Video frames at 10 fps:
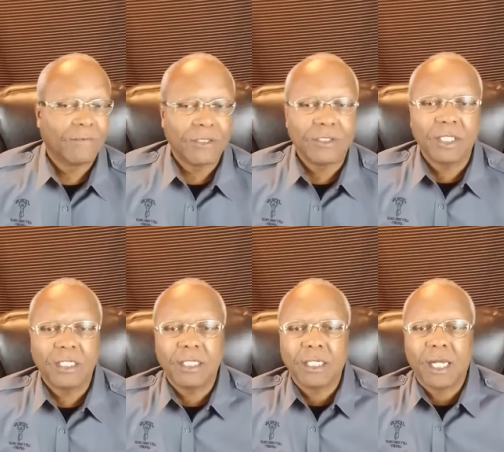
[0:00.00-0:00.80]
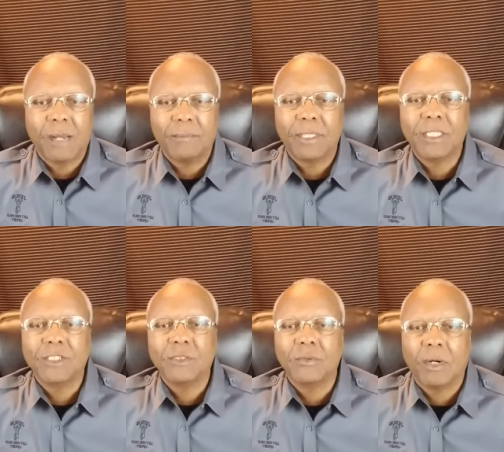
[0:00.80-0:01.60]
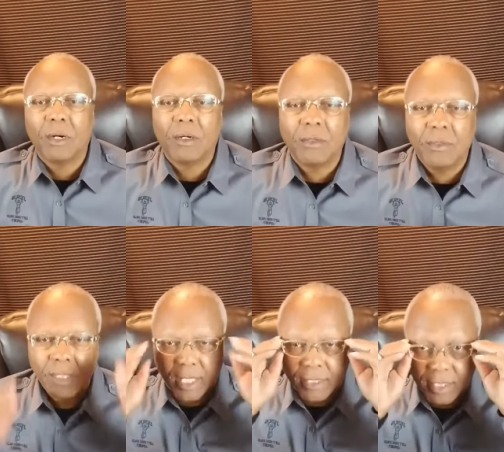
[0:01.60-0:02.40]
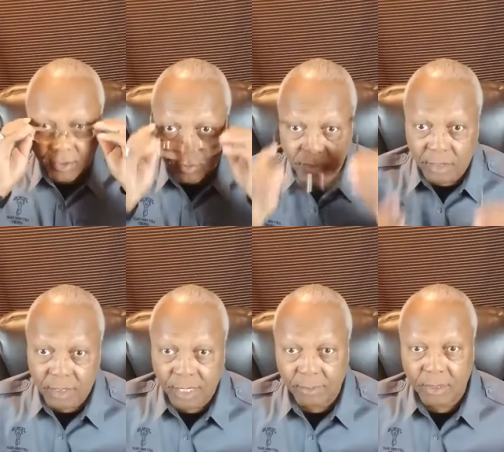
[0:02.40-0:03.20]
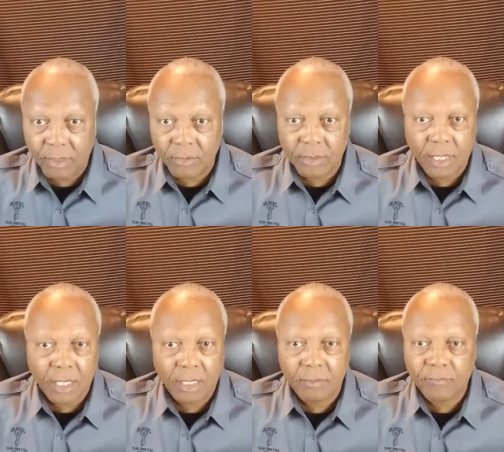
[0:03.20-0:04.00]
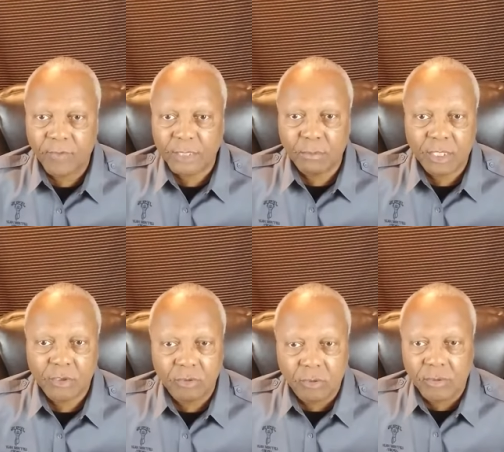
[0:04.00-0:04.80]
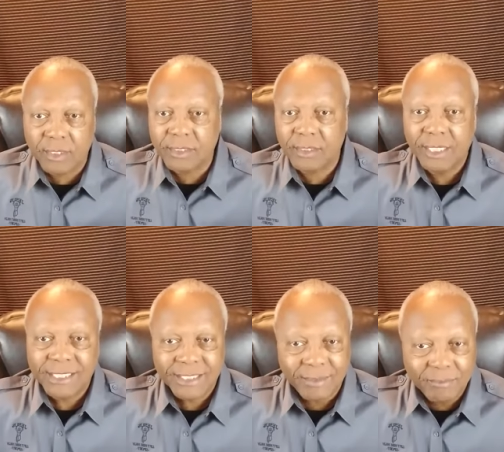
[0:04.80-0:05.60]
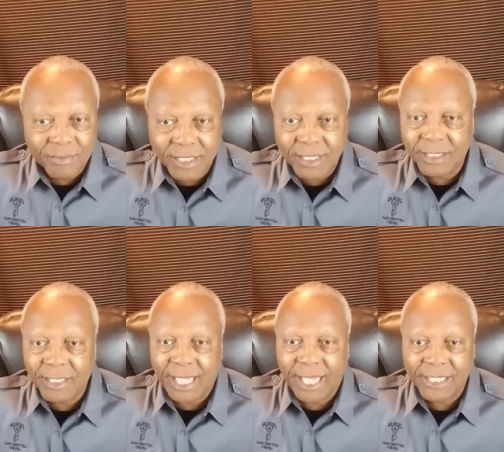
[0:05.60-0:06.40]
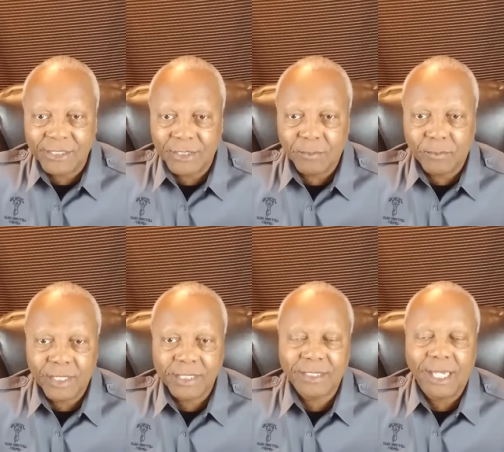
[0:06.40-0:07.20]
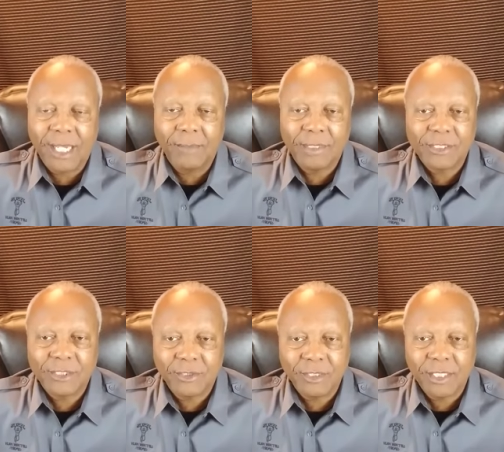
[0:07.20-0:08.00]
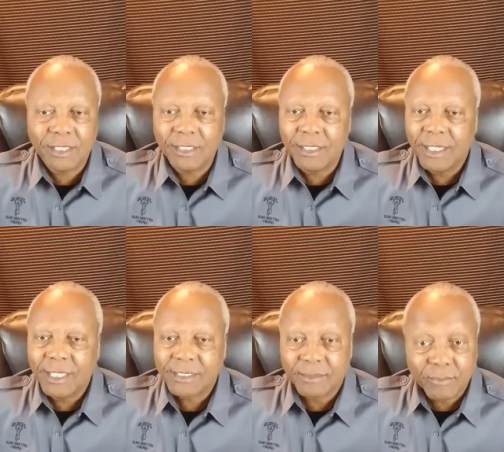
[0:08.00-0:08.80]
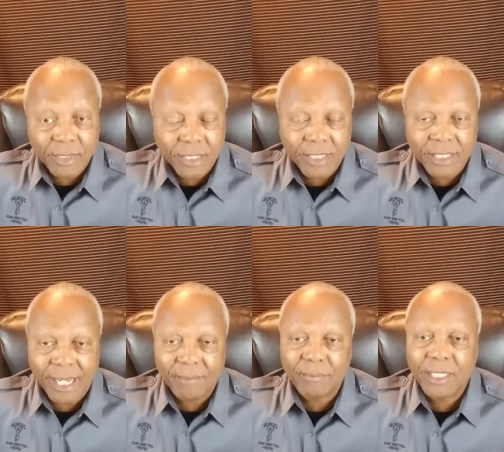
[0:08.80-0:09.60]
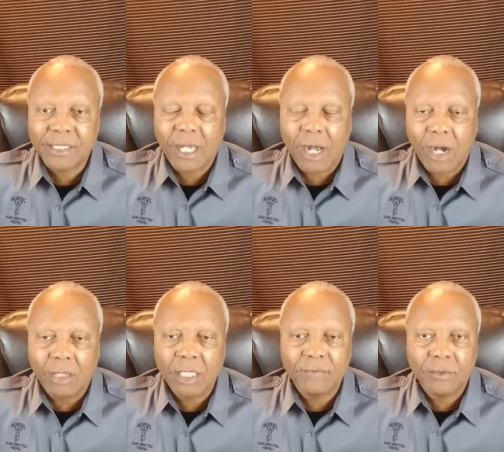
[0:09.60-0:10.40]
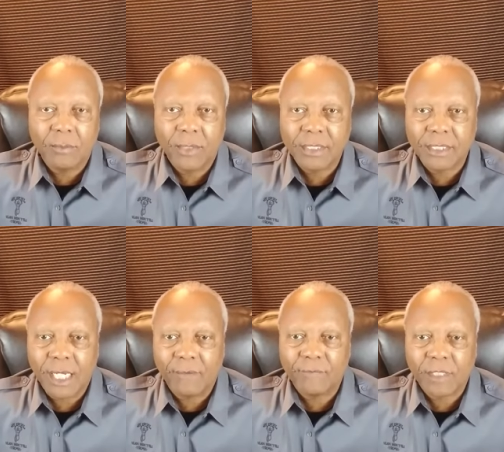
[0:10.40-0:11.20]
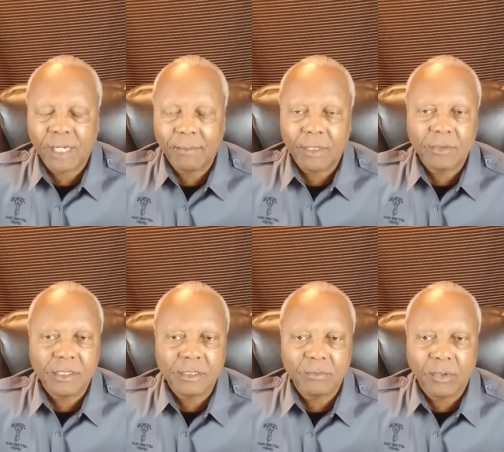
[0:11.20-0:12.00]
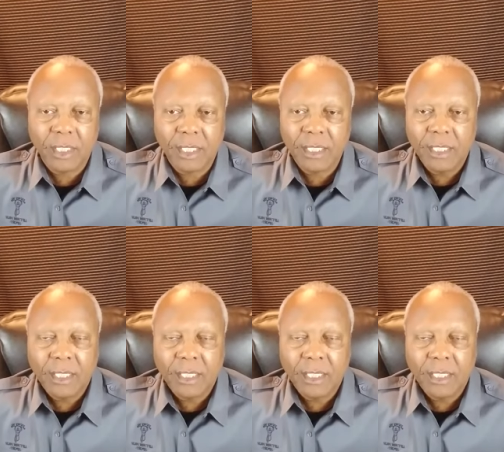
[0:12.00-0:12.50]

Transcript: Virginia. God bless you all. And then you that are coming on uh, Facebook, Doris, Demita, Angel, praise God, Montoya, Sabrina, God bless all of you. Praise God for coming on this morning.